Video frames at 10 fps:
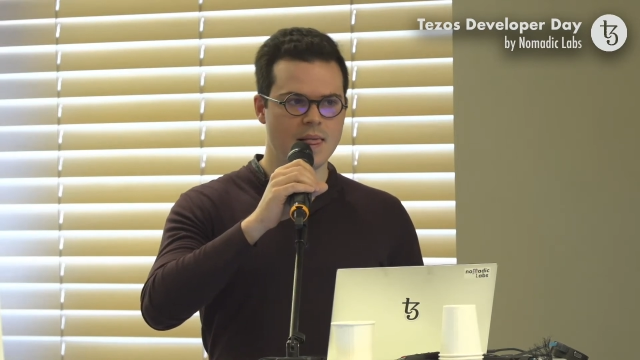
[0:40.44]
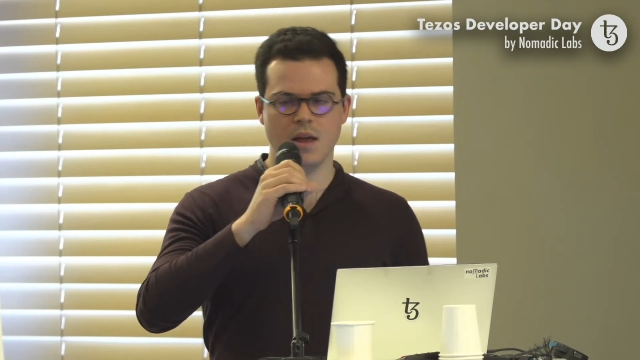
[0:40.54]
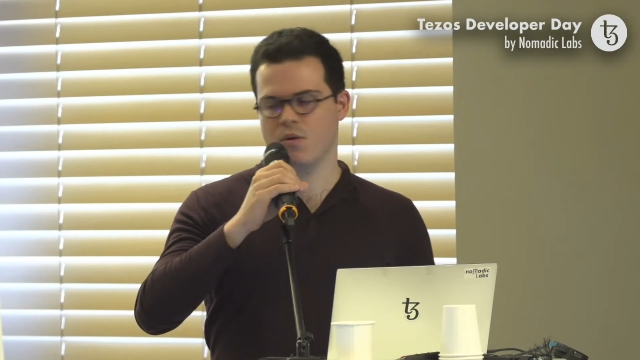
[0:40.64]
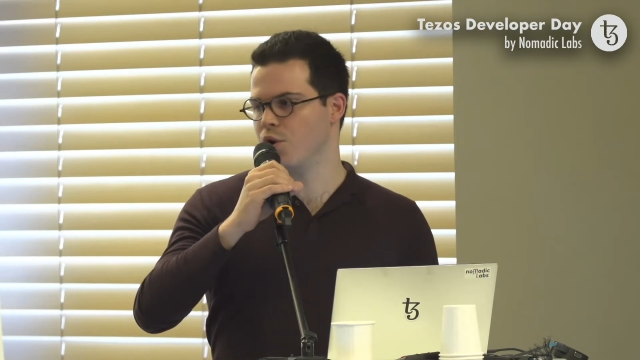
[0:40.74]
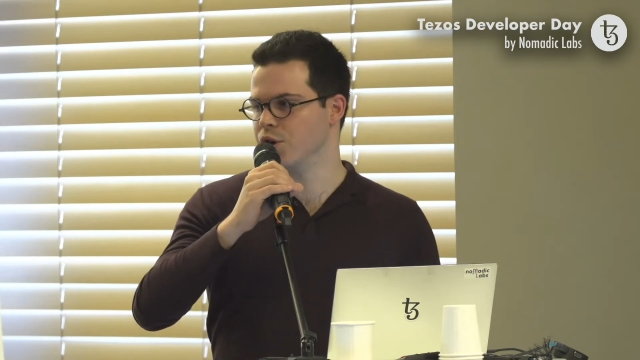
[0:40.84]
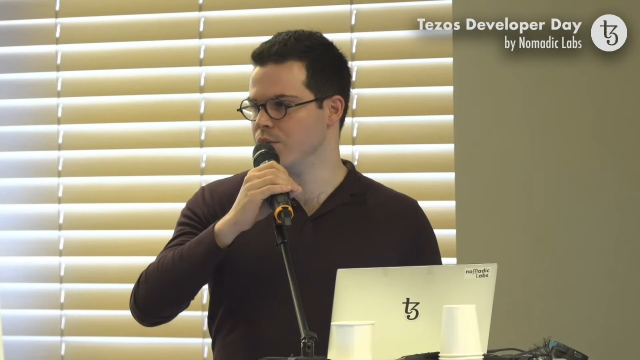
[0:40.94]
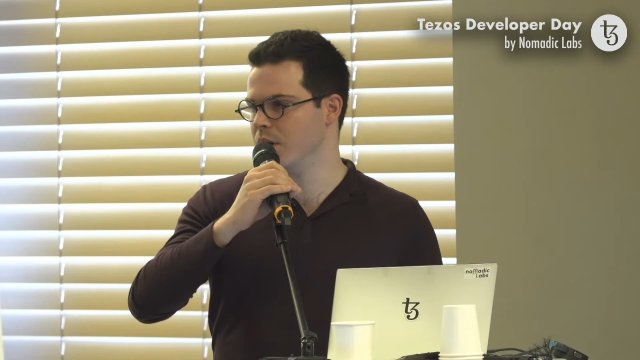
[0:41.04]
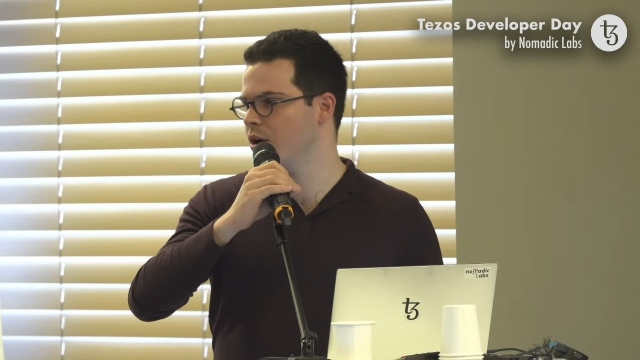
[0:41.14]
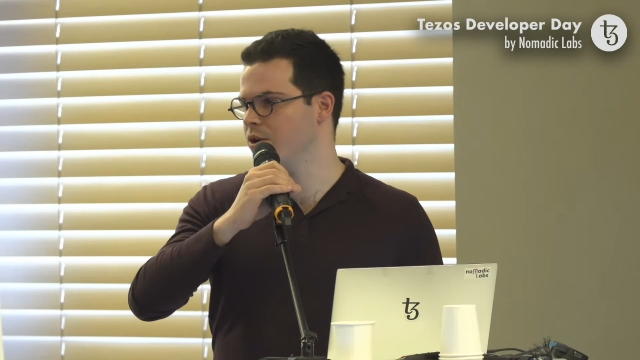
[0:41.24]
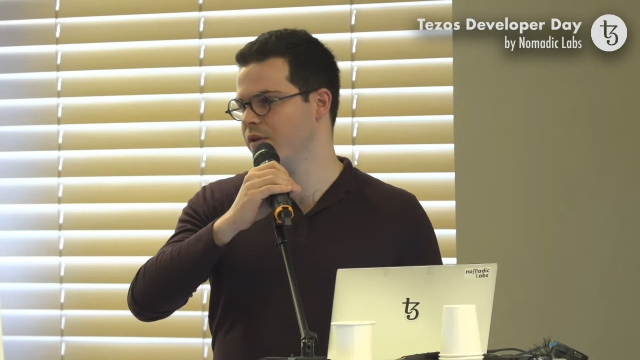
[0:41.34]
where you
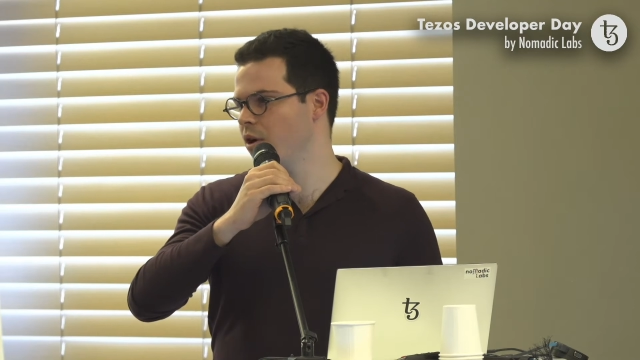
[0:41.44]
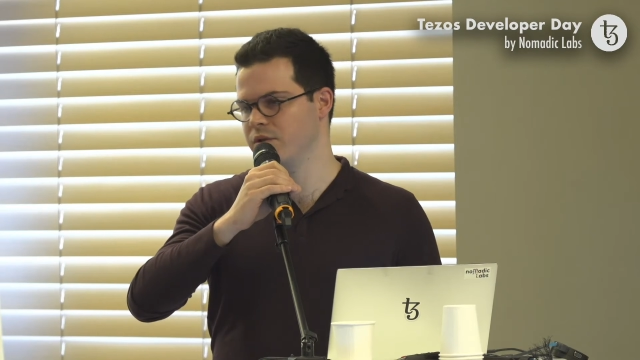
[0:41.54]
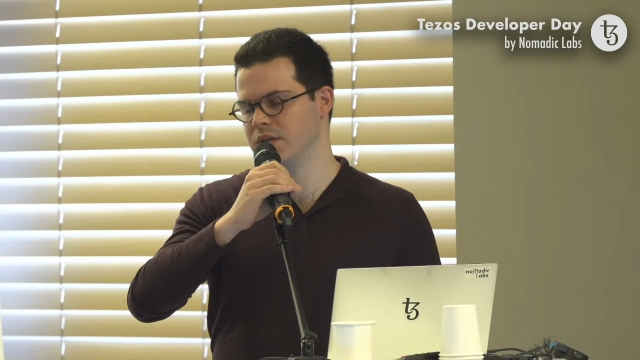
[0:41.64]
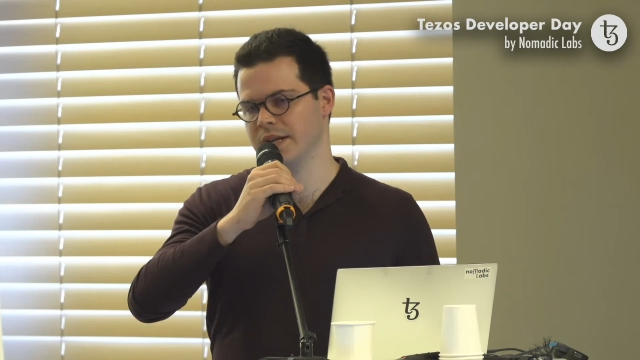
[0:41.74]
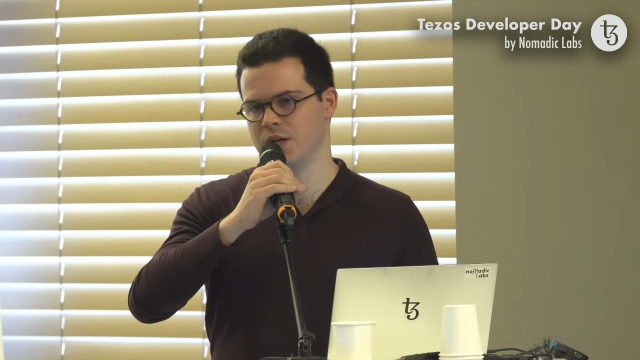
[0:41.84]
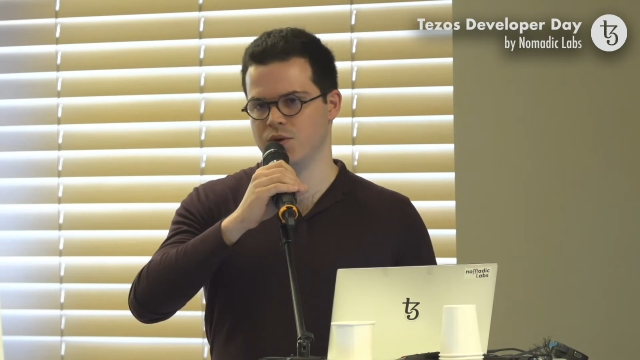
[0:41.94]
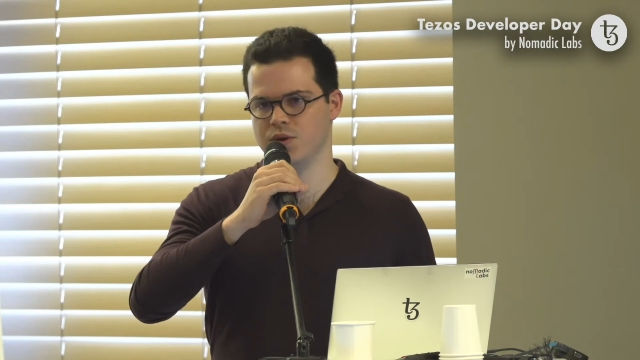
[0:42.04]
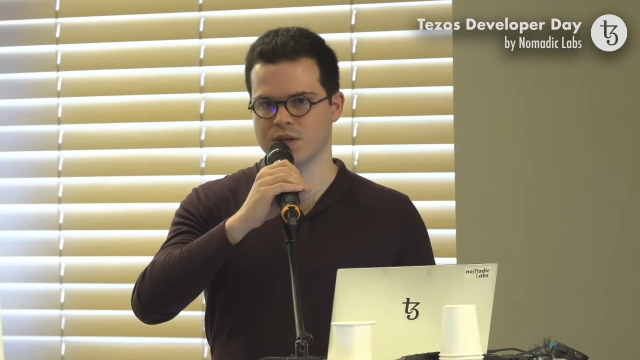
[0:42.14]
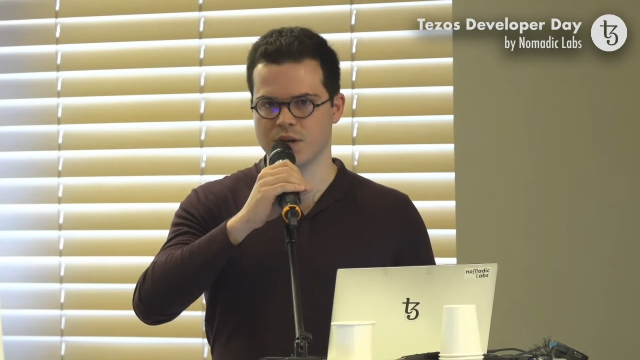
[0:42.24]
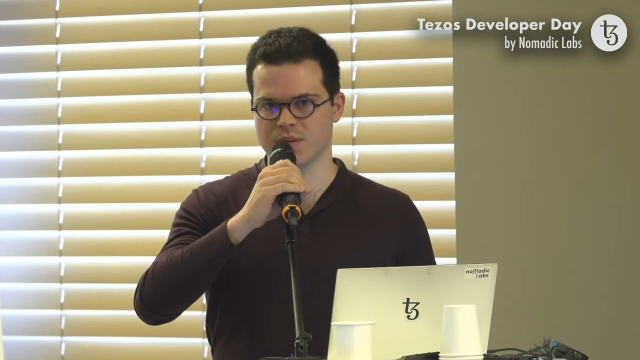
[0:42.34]
will obviously
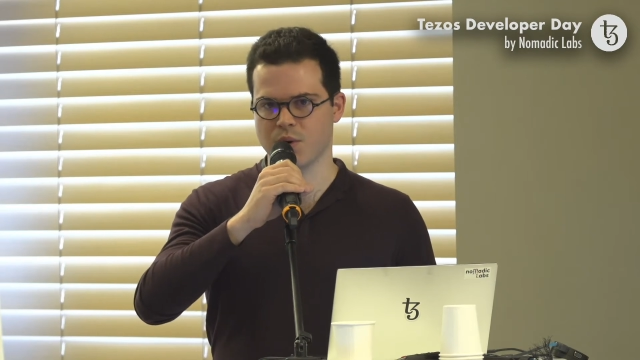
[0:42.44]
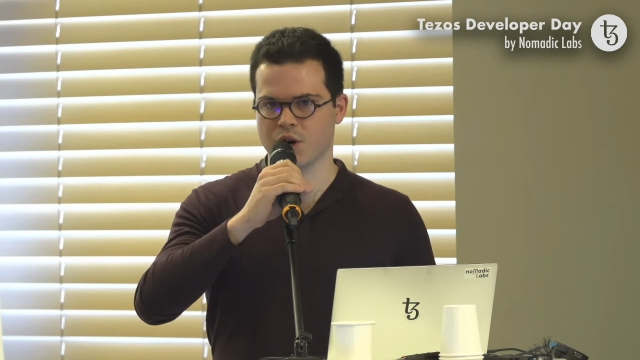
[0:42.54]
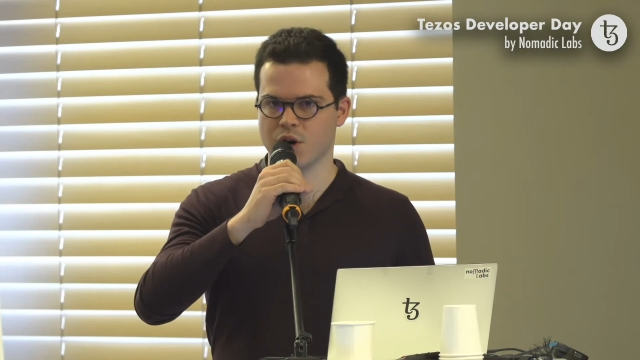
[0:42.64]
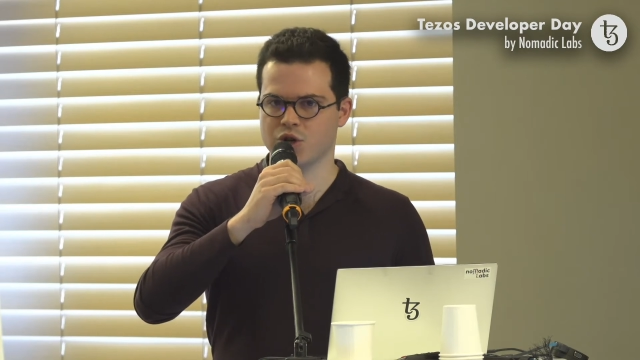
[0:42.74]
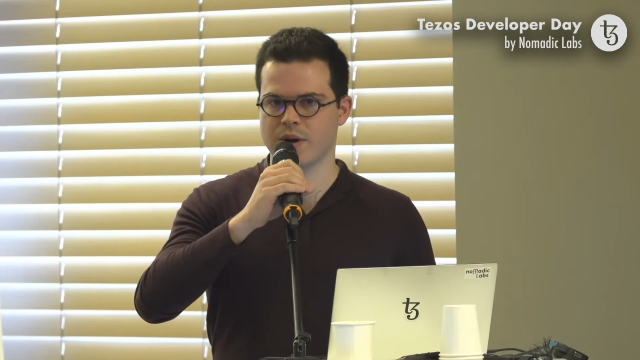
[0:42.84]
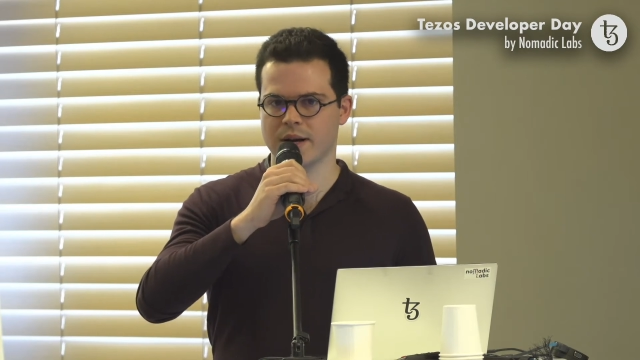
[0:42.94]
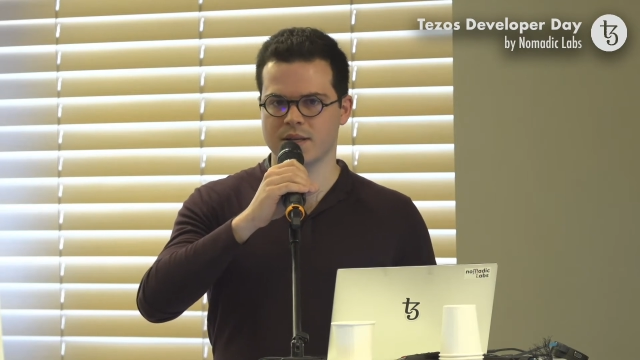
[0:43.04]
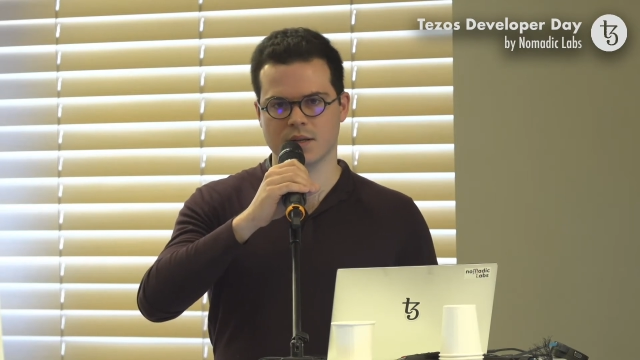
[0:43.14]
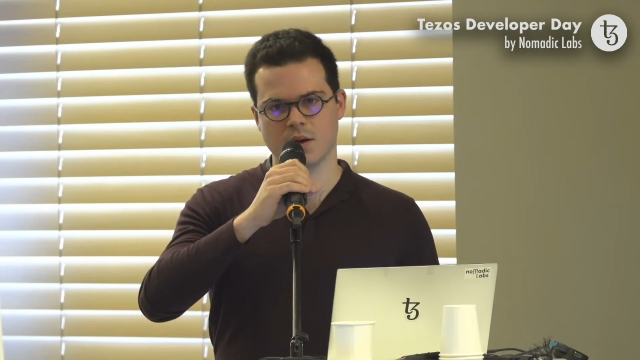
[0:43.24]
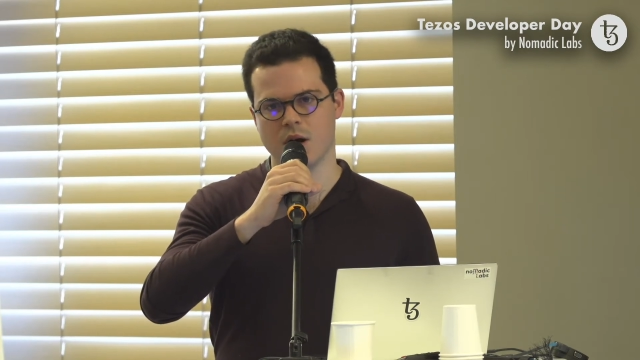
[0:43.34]
use a smart
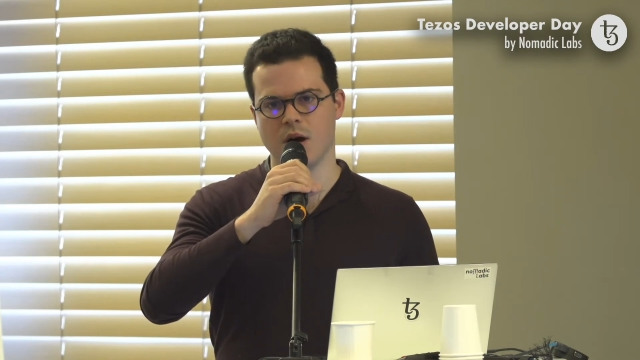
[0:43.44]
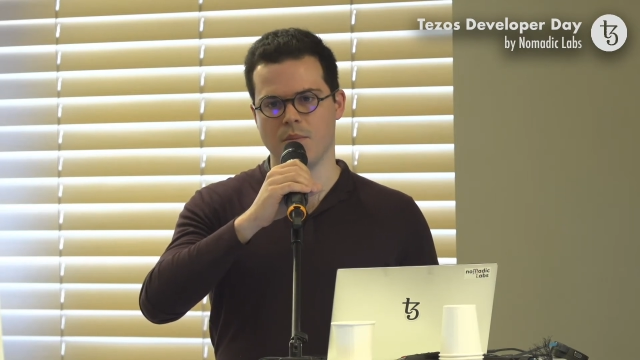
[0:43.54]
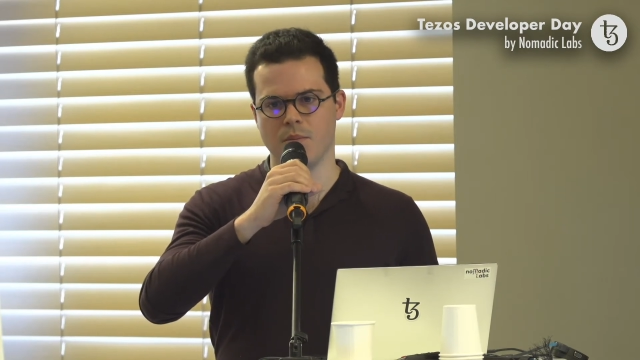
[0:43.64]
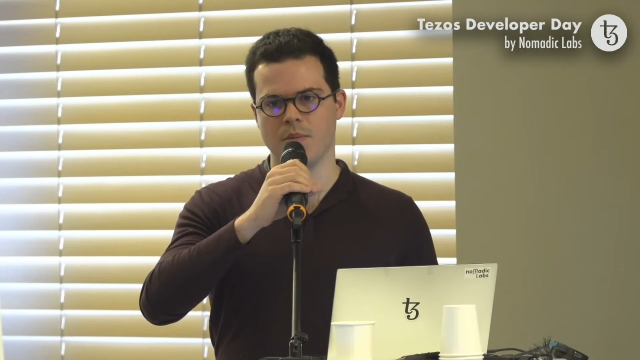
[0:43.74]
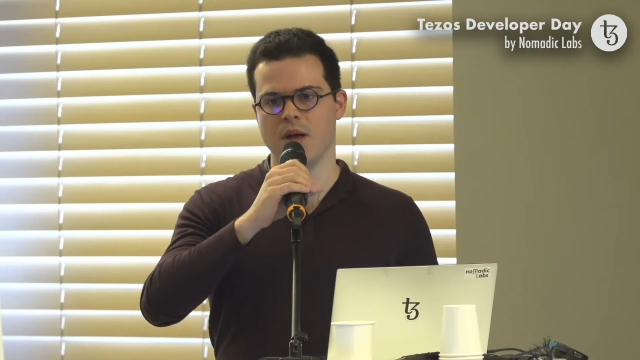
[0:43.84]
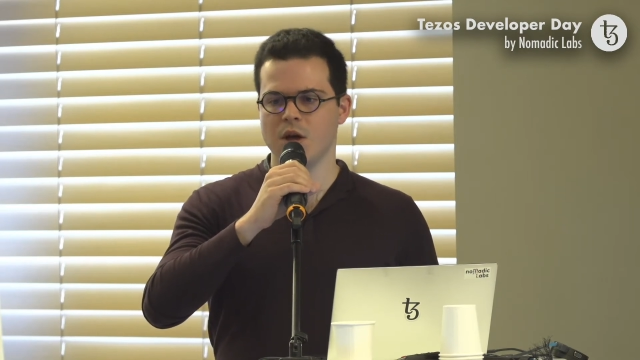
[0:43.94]
contract, um,